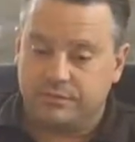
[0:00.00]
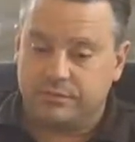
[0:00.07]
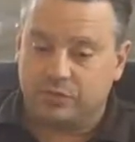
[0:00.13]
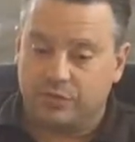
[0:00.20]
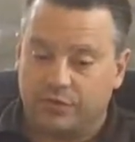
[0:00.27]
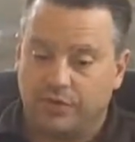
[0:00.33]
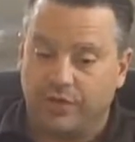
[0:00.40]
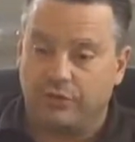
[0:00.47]

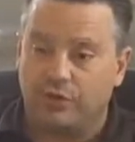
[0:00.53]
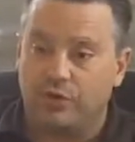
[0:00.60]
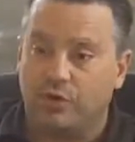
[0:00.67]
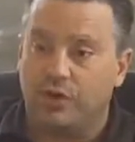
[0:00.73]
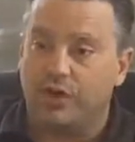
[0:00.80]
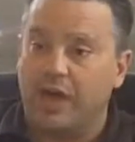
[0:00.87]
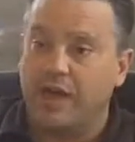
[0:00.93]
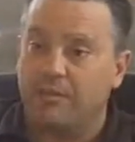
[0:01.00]
sort of an
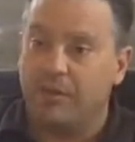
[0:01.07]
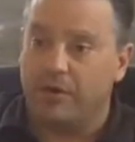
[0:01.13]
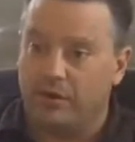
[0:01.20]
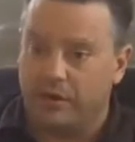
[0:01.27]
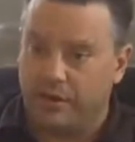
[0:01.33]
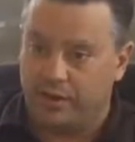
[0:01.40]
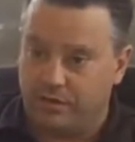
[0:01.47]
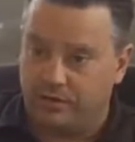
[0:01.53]
inventory nightmare
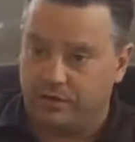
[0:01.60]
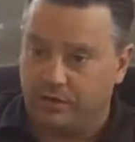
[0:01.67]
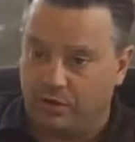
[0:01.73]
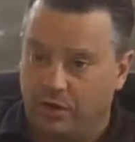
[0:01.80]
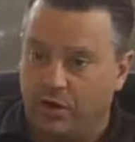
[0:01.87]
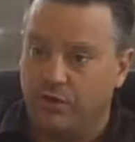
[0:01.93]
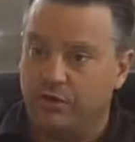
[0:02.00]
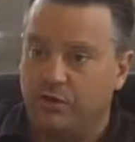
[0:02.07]
to get
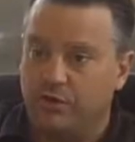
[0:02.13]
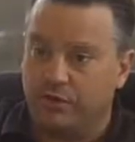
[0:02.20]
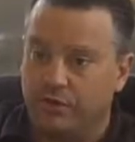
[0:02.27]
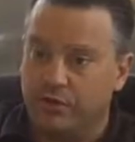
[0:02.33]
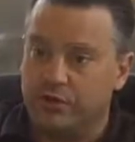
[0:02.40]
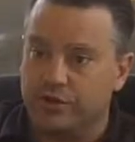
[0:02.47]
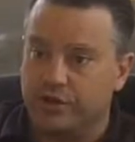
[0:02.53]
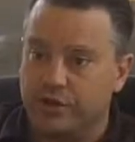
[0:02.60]
all the
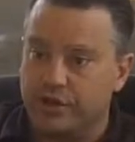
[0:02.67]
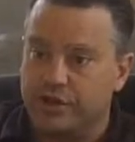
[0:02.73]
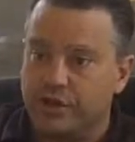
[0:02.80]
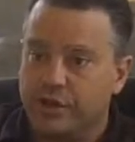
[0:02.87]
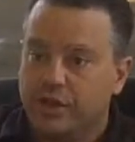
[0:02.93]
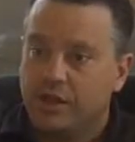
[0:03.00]
universities.